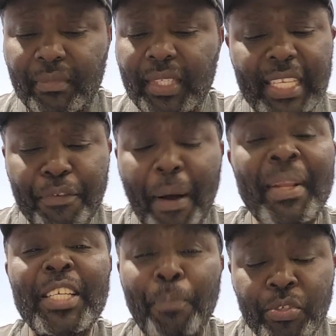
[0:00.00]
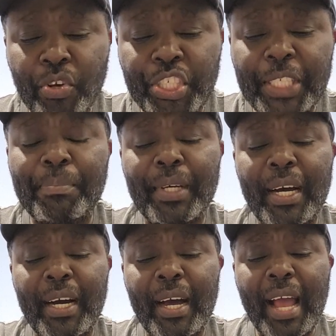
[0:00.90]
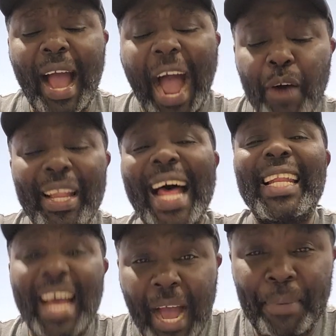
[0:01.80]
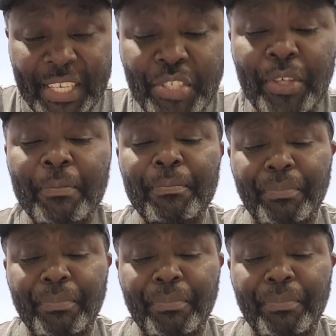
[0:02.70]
is a family sponsorship outline application.